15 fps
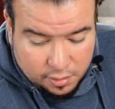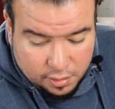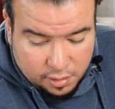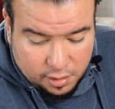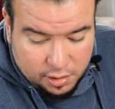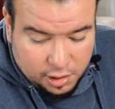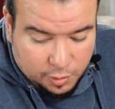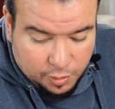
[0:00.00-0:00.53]
an
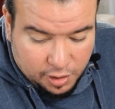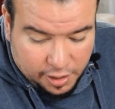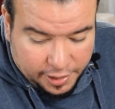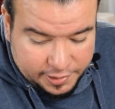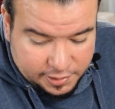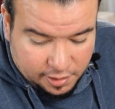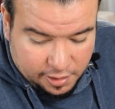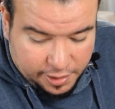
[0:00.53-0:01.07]

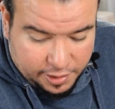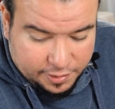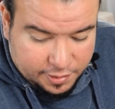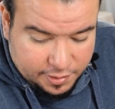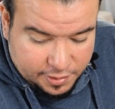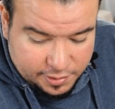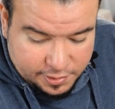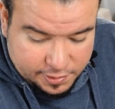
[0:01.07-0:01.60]
equalizer like
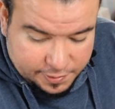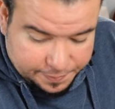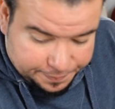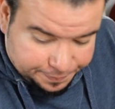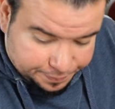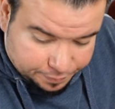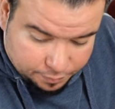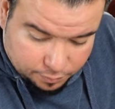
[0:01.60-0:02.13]
this
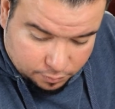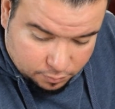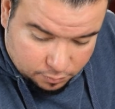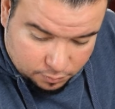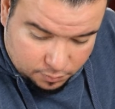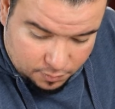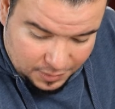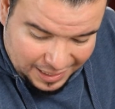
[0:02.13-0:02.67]

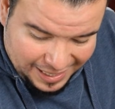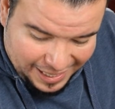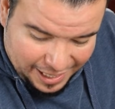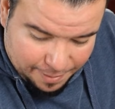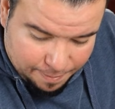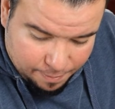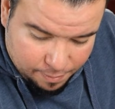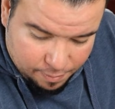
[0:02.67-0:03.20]

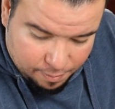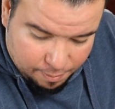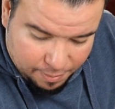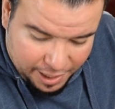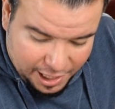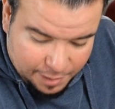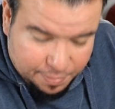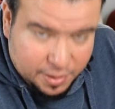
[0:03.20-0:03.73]
and
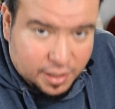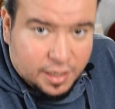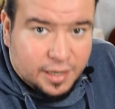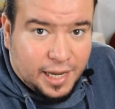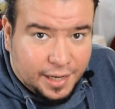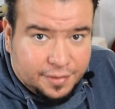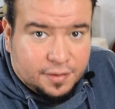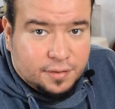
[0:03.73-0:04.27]
maybe
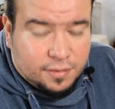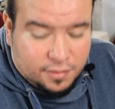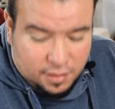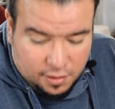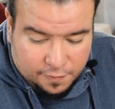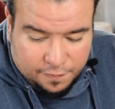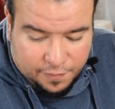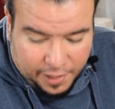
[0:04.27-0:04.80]
get the
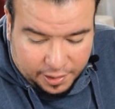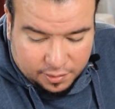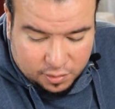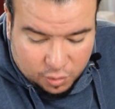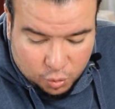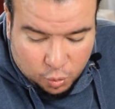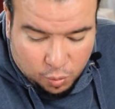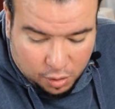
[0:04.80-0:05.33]
effect
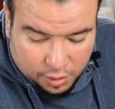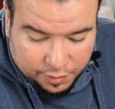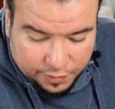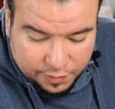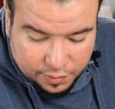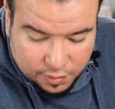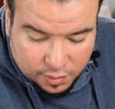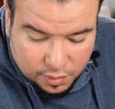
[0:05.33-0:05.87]
you want,
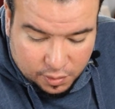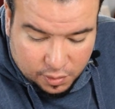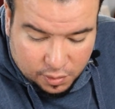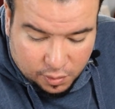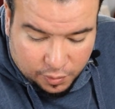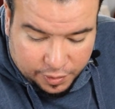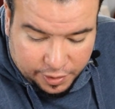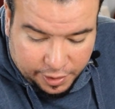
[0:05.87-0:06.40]

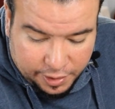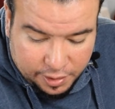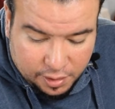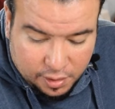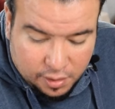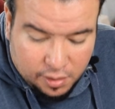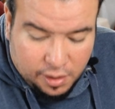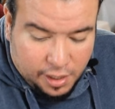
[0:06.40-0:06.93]
okay?
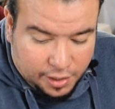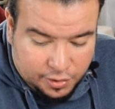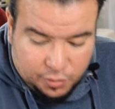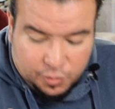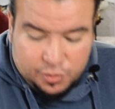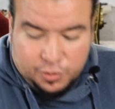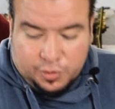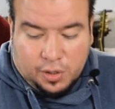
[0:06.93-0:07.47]
And you
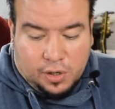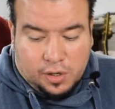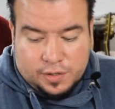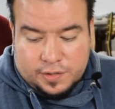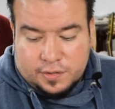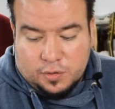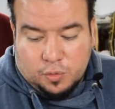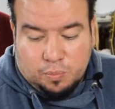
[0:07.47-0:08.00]
could
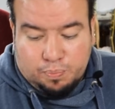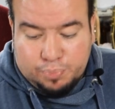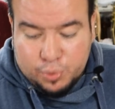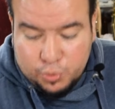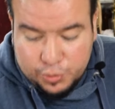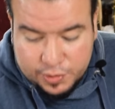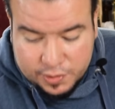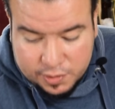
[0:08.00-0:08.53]
also
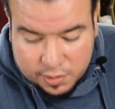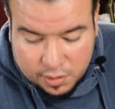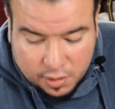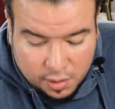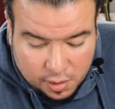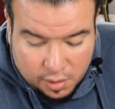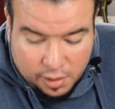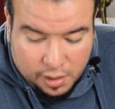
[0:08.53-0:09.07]
boost
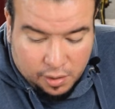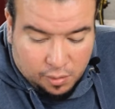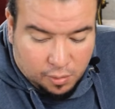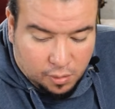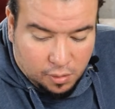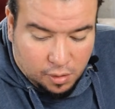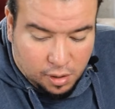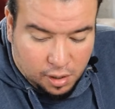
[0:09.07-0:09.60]

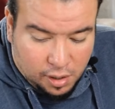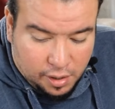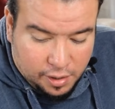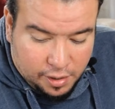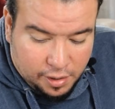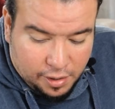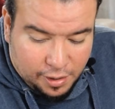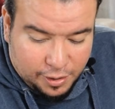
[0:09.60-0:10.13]
or,
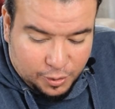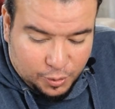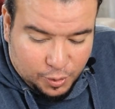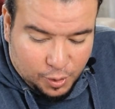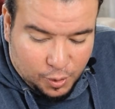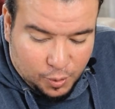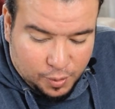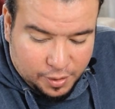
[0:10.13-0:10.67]

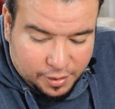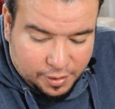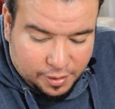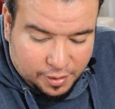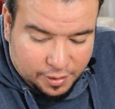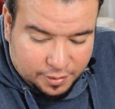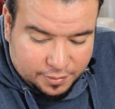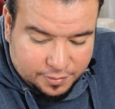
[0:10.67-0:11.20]

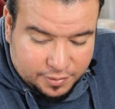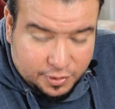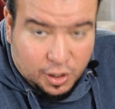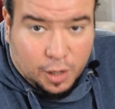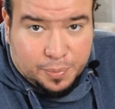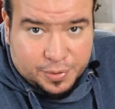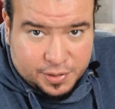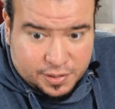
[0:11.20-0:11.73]
the
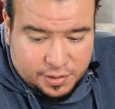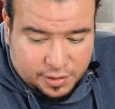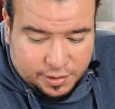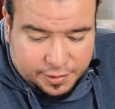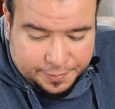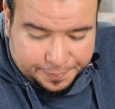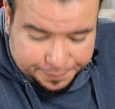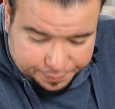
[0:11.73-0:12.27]

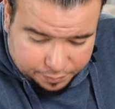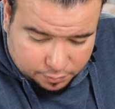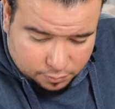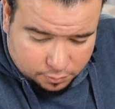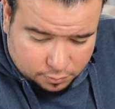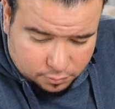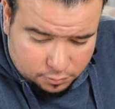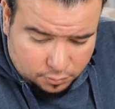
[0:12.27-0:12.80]
opposite,
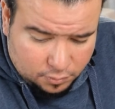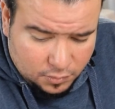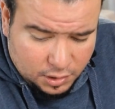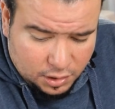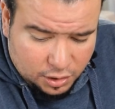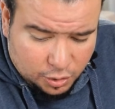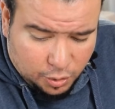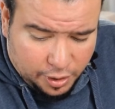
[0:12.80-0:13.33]

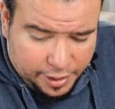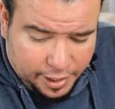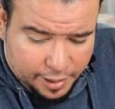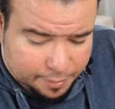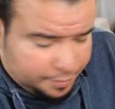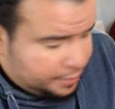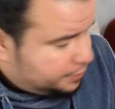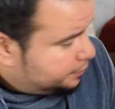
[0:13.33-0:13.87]
your
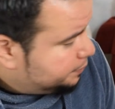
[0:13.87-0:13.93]
amp.